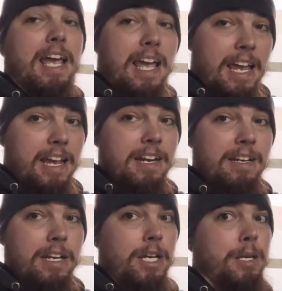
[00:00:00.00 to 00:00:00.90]

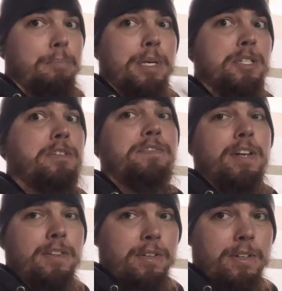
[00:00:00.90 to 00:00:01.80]
and a bunch of
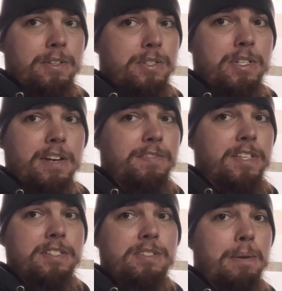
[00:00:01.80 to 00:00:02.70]
other stuff
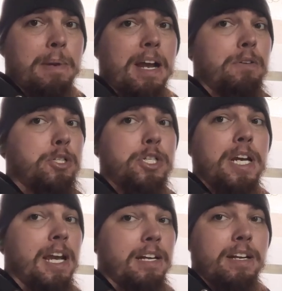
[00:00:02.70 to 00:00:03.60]
that somehow
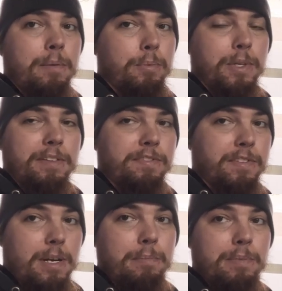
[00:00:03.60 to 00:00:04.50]
she ended up with
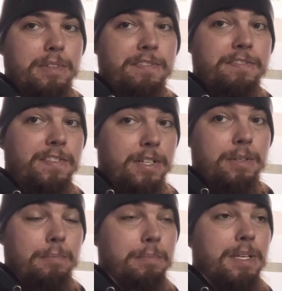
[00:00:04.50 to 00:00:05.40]
from the
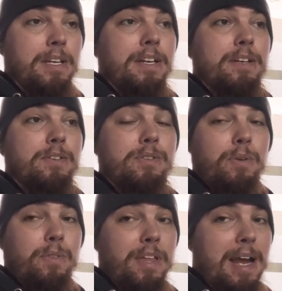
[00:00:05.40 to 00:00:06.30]
film.
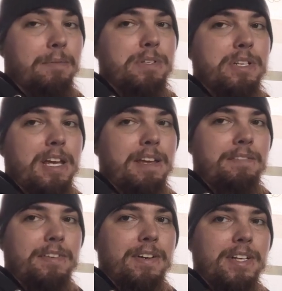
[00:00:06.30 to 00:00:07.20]
So that was a
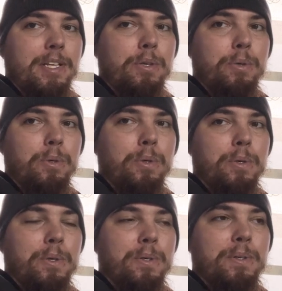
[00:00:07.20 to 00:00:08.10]
very
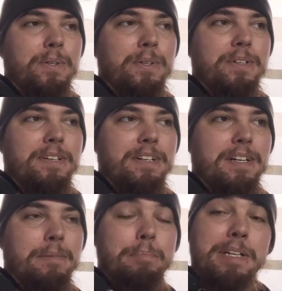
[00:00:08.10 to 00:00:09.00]
cool
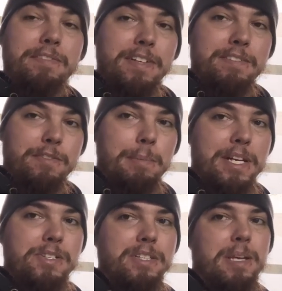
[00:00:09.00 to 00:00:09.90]
uh, bit of
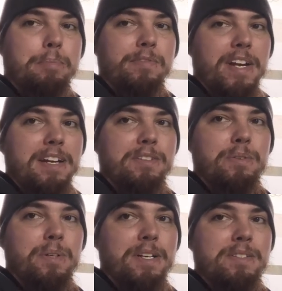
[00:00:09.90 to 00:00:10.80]
information they provided
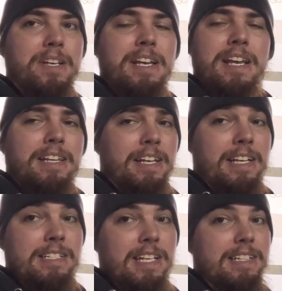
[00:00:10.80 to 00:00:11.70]
to us. And like
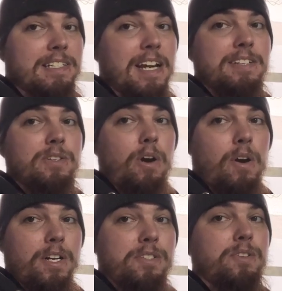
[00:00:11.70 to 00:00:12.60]
I said, this guy's an
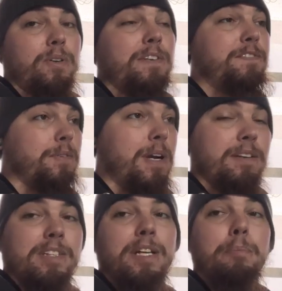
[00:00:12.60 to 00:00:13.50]
artist, so he flew
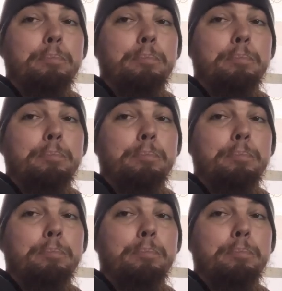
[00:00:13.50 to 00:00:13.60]
out there,